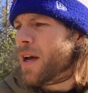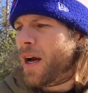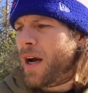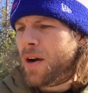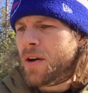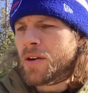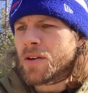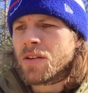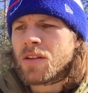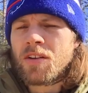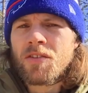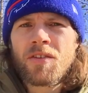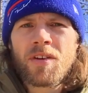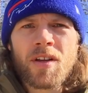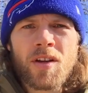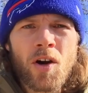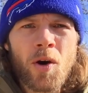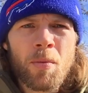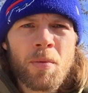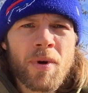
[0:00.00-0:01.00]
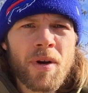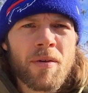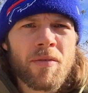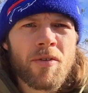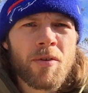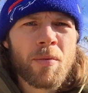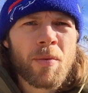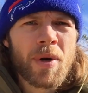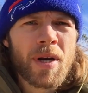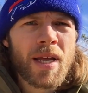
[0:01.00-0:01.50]
out here living it, hoping
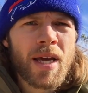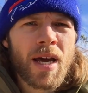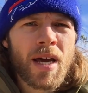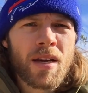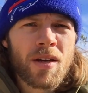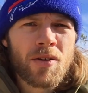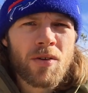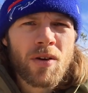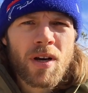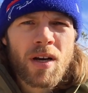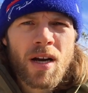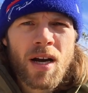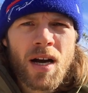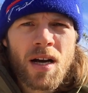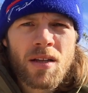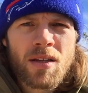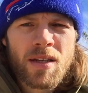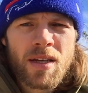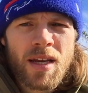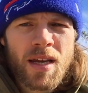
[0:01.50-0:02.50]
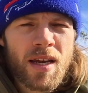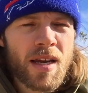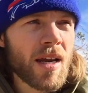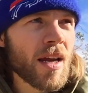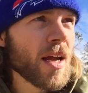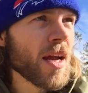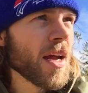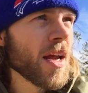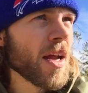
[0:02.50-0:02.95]
everybody had a great holiday.